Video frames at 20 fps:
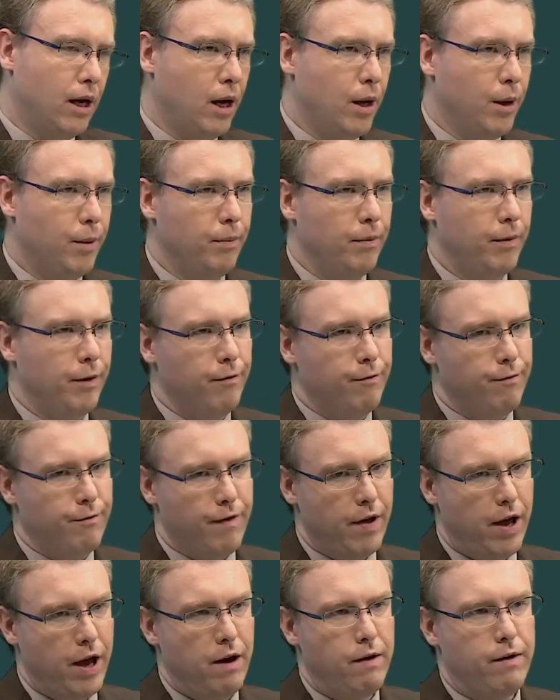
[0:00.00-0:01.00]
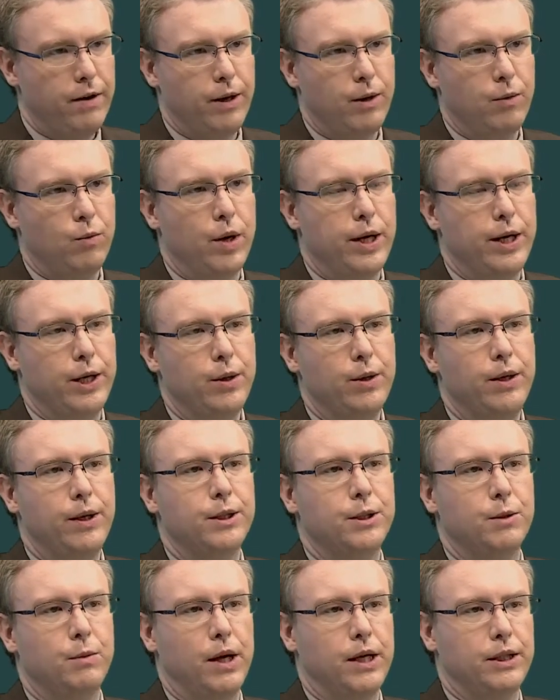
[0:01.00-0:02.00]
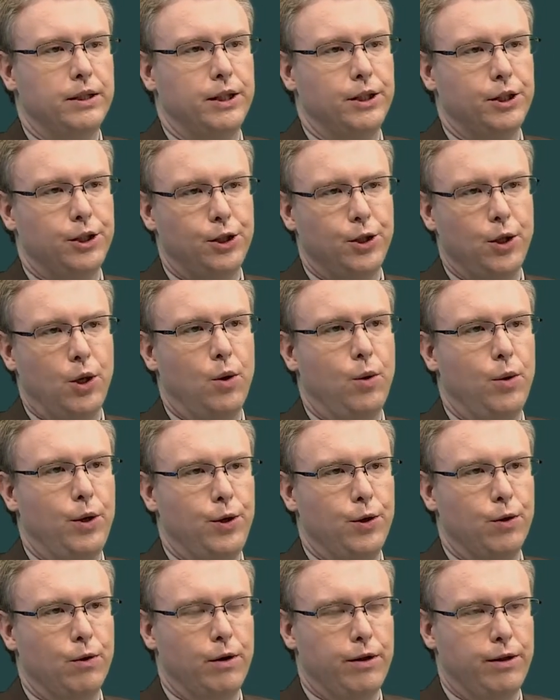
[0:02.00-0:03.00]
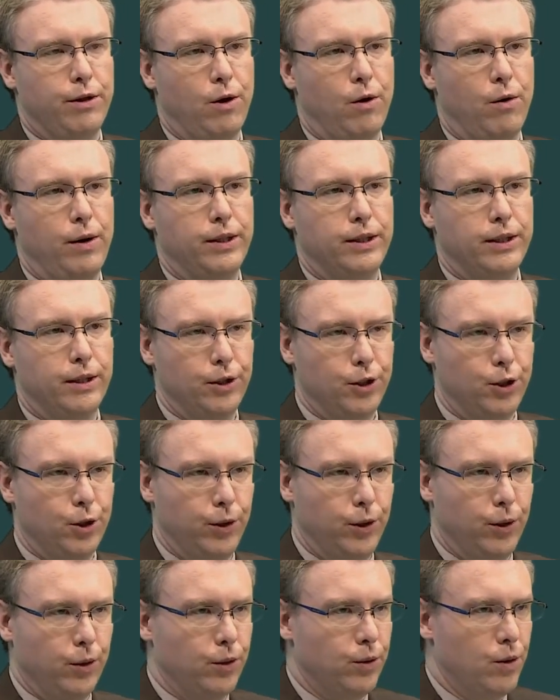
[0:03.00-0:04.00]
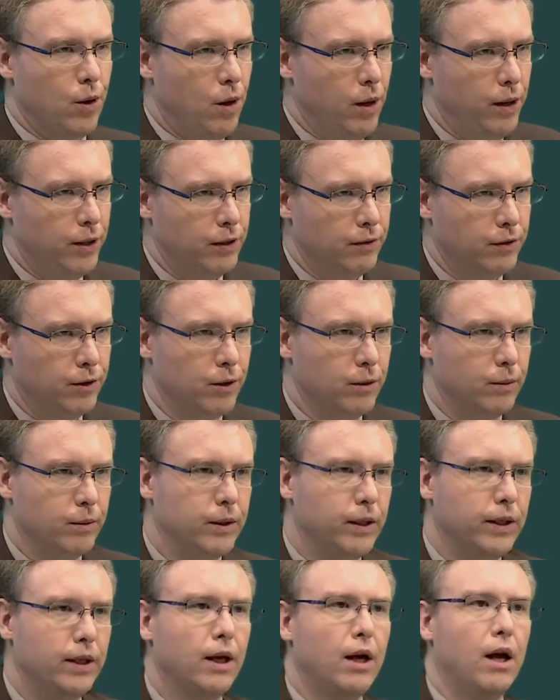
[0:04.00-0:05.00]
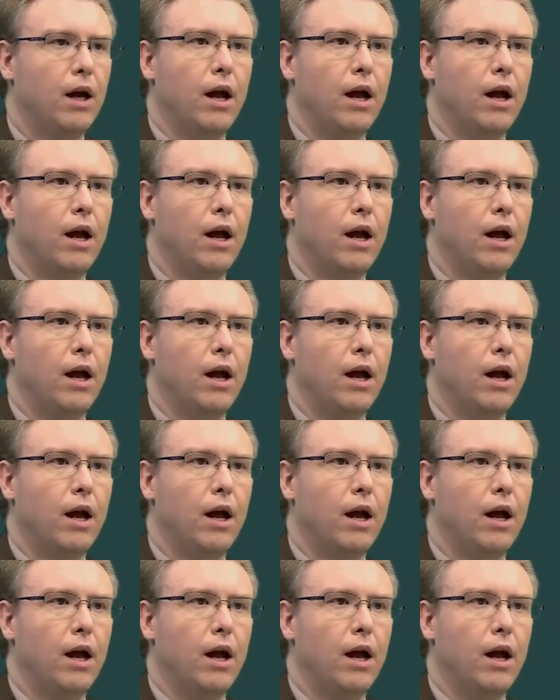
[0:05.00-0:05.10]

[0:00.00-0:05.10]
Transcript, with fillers: um, varying when you need to actually show your authority and show your knowledge of something,